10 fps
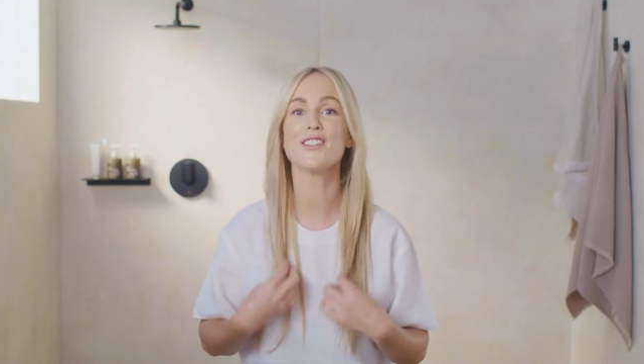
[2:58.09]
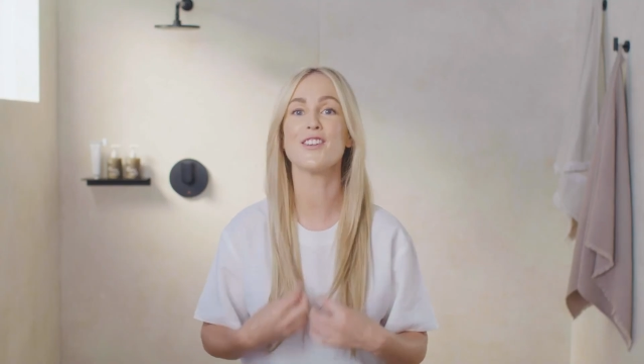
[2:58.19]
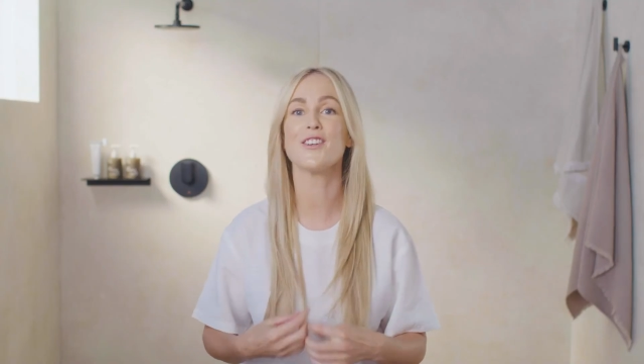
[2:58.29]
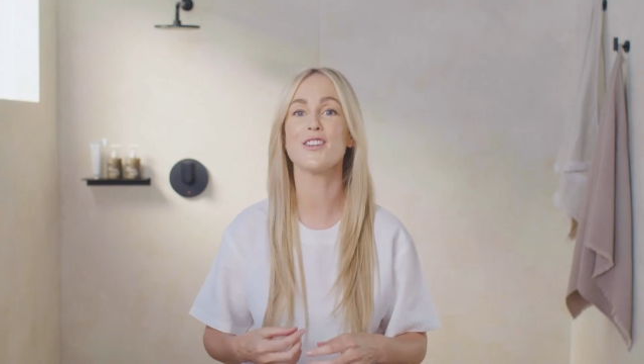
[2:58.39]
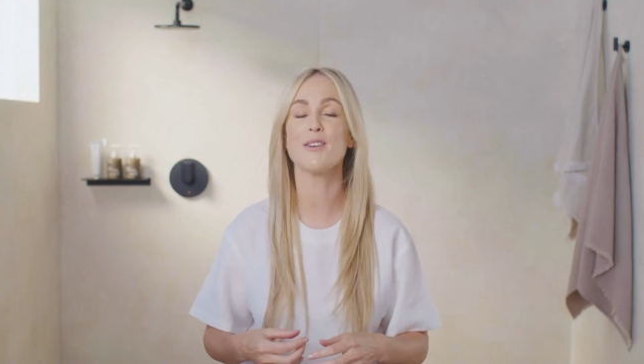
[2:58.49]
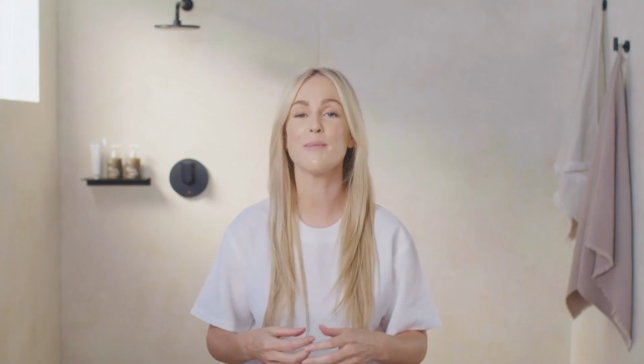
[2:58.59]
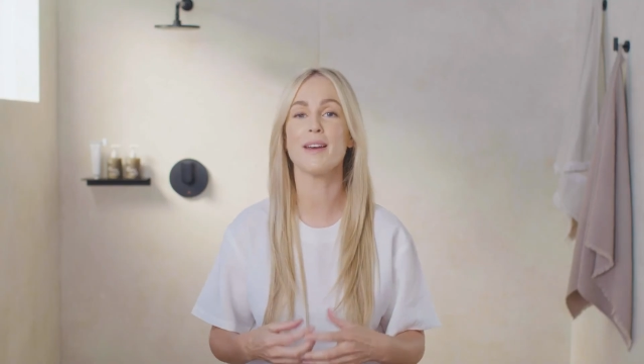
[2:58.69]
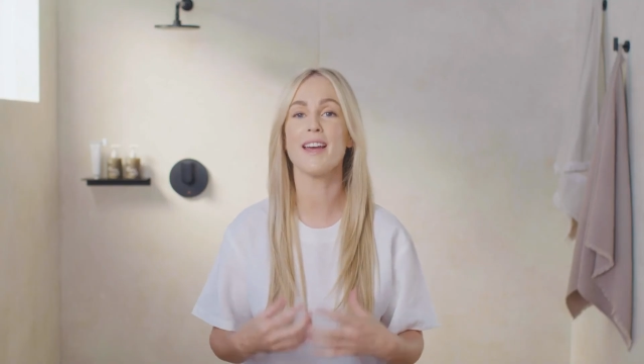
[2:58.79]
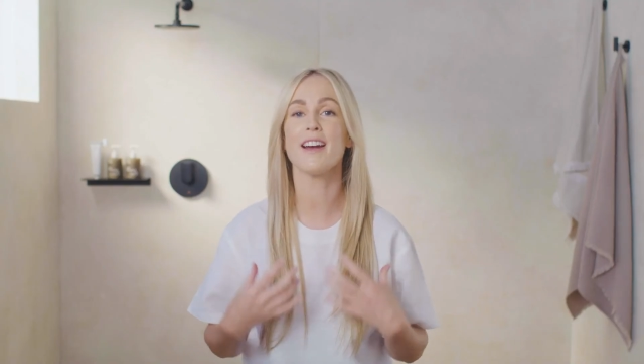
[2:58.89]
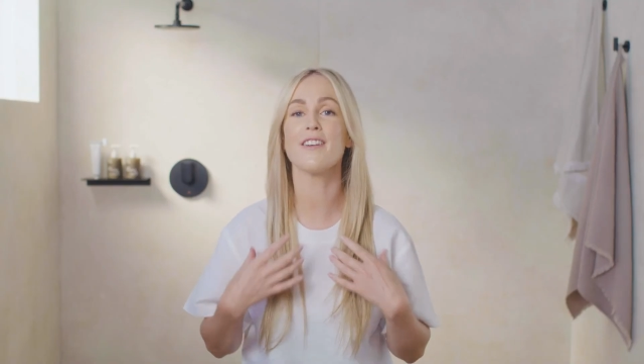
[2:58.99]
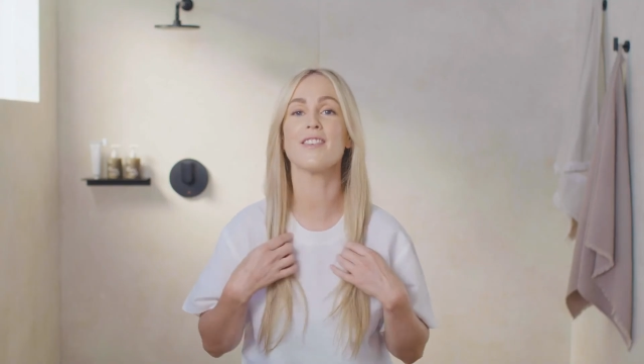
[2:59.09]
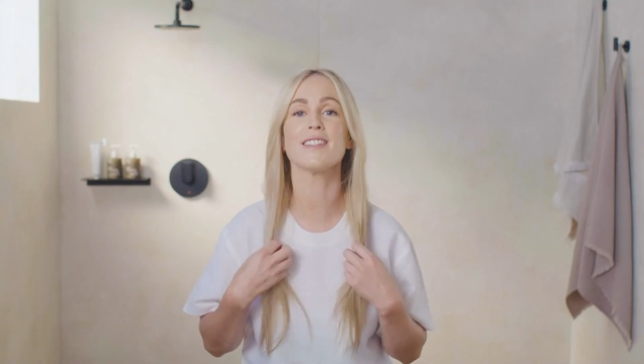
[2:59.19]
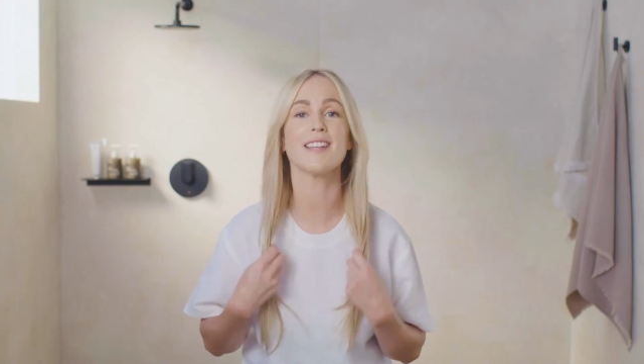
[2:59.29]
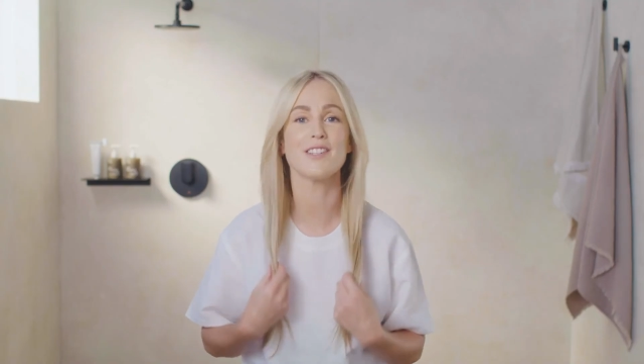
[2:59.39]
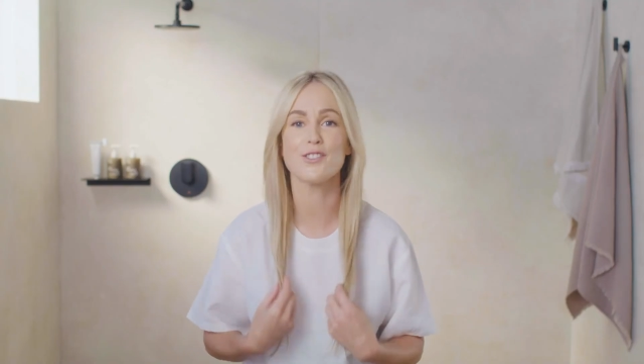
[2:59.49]
look. My hair feels
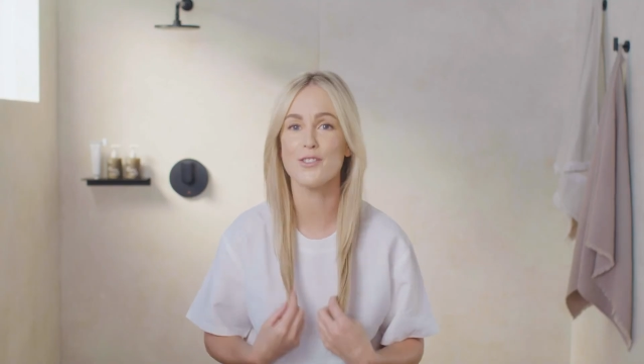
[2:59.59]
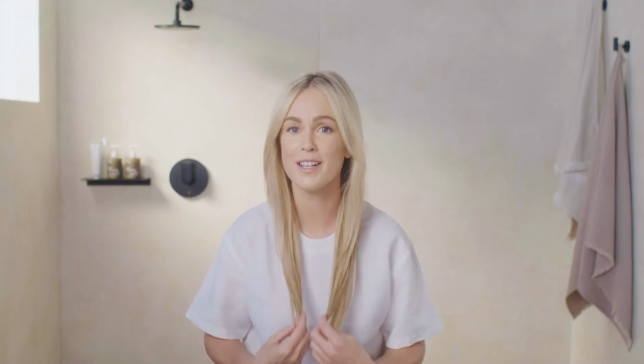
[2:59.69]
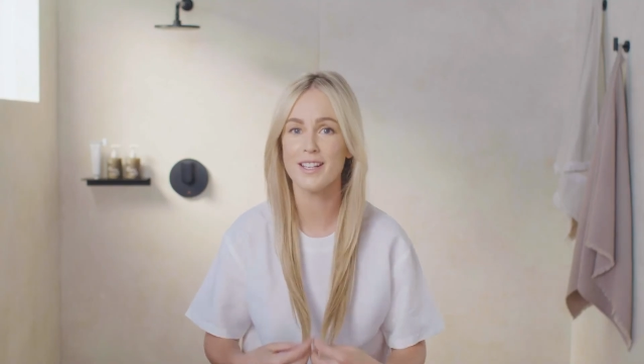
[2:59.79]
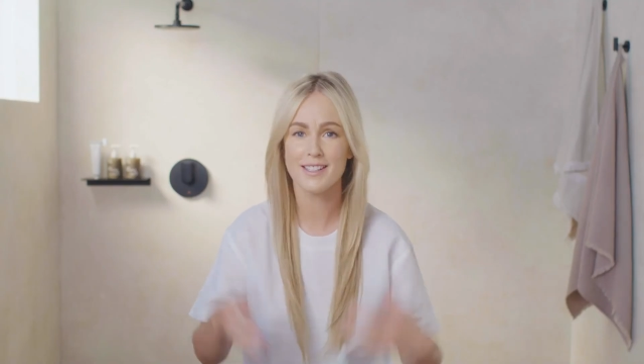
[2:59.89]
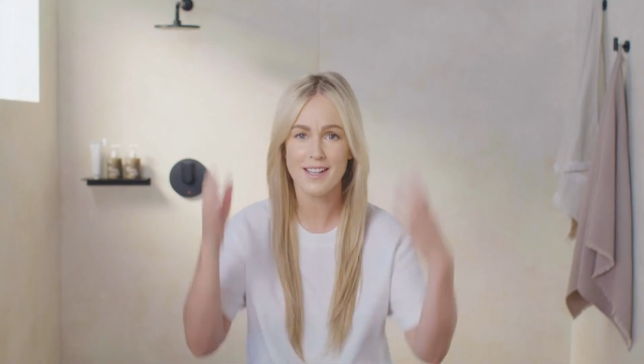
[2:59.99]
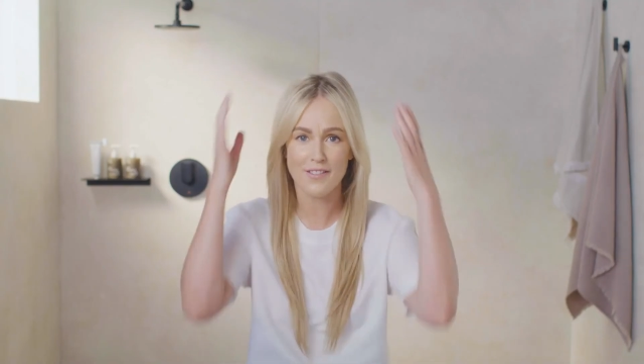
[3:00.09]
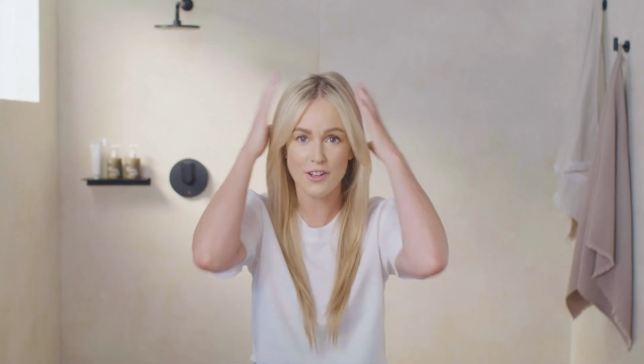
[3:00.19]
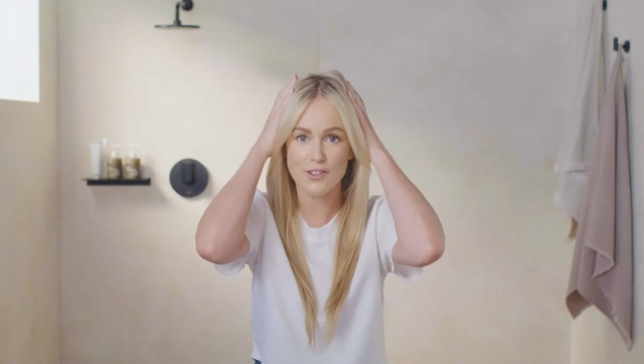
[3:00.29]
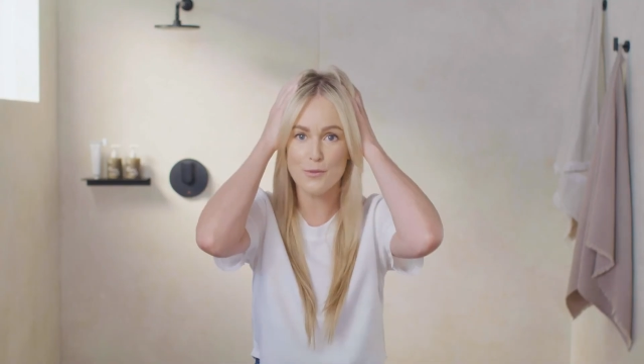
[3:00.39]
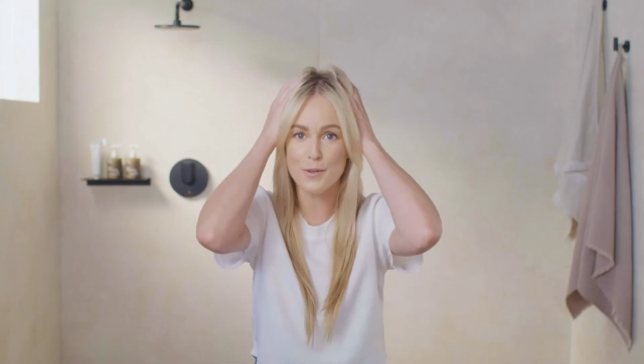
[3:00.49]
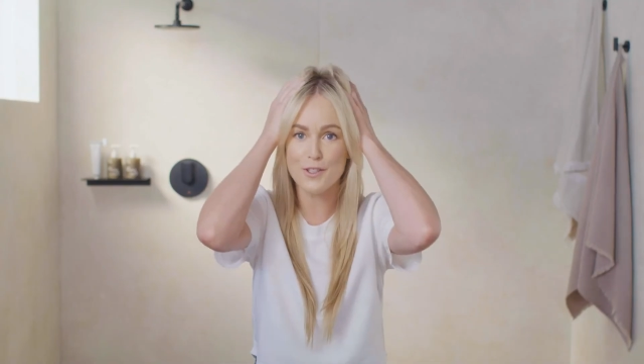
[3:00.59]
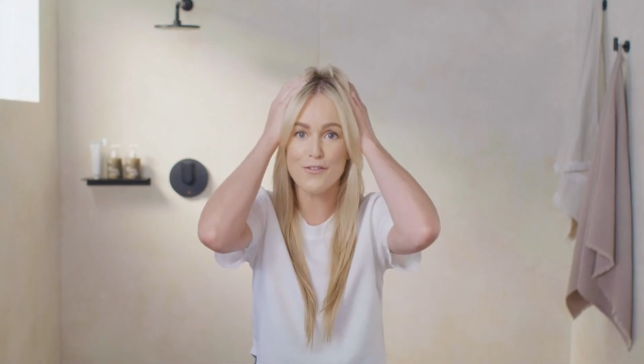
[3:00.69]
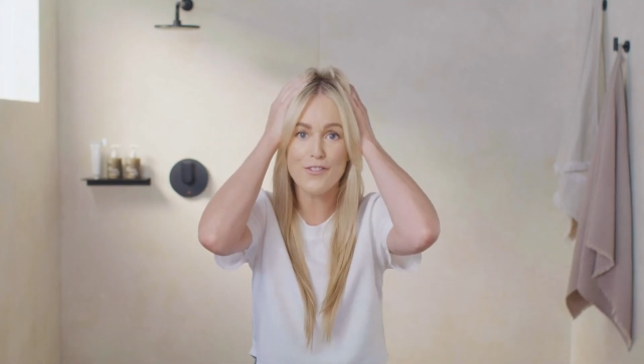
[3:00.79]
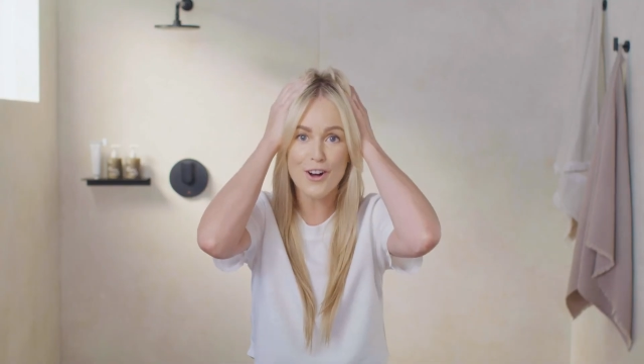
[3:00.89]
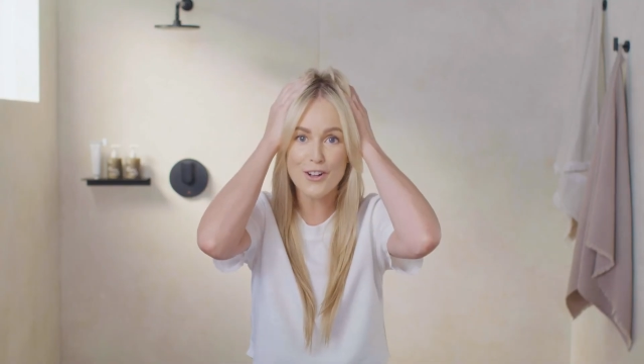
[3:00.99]
hydrated. I've got so much
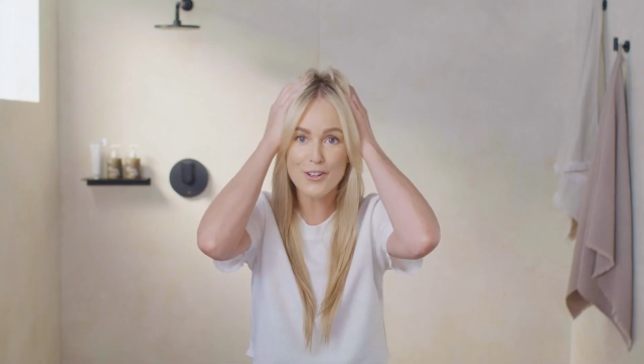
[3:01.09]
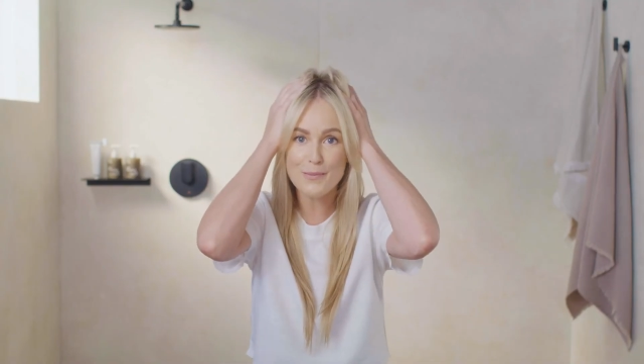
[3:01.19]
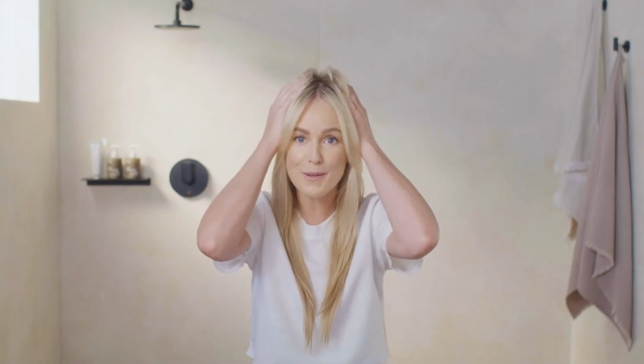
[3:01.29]
volume in